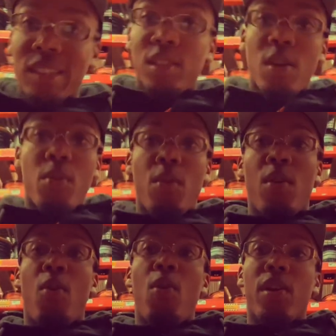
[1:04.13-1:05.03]
no
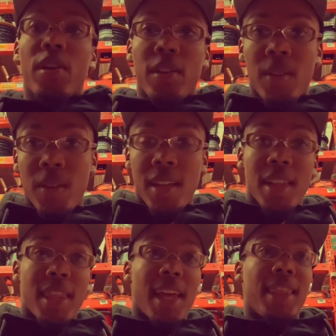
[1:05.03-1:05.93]
order
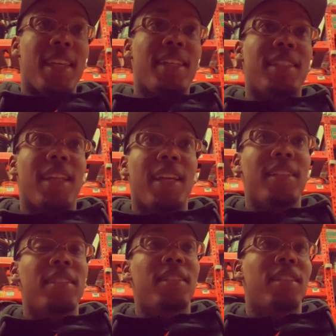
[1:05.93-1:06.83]
that these
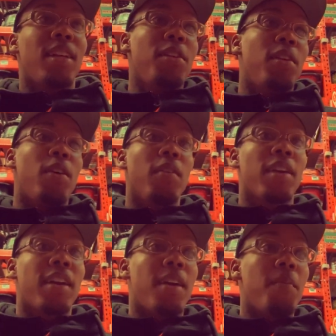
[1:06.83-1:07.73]
things, you know,
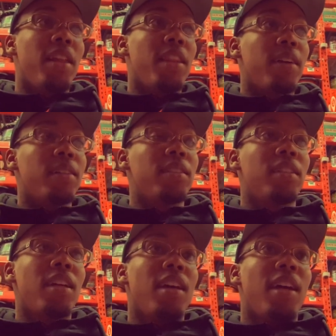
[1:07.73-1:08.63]
come in. There's,
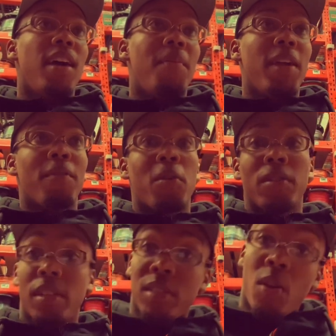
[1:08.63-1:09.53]
I mean, of
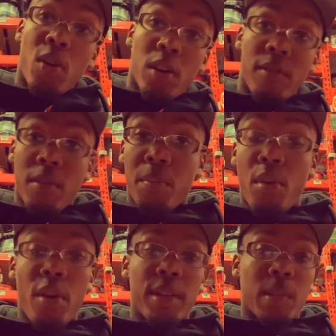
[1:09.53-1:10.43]
course there's an order of
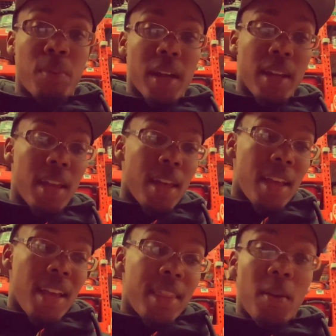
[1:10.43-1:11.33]
importance, but
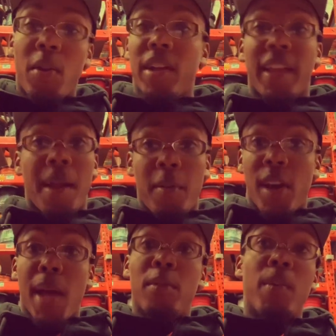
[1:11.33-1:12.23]
the order that I
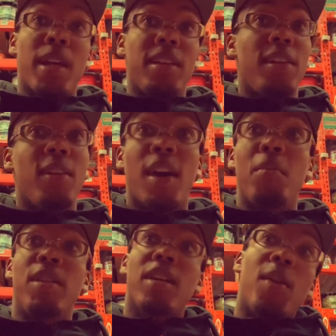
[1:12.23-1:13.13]
grab them in, you know,
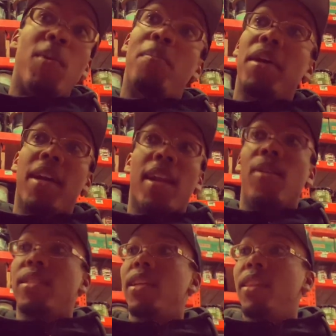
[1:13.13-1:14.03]
I'm just gonna be picking
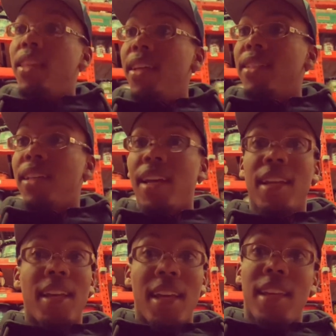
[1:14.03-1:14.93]
out 10 things that
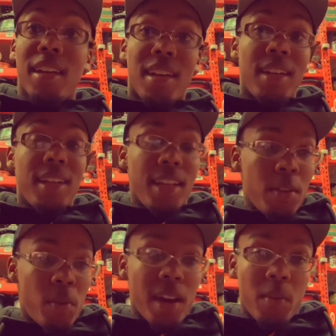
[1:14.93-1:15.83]
you're gonna
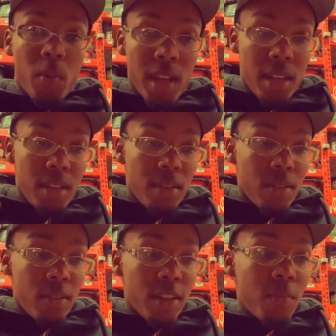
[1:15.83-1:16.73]
need right away, you
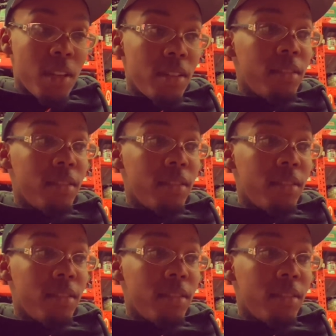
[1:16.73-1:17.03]
know what I mean?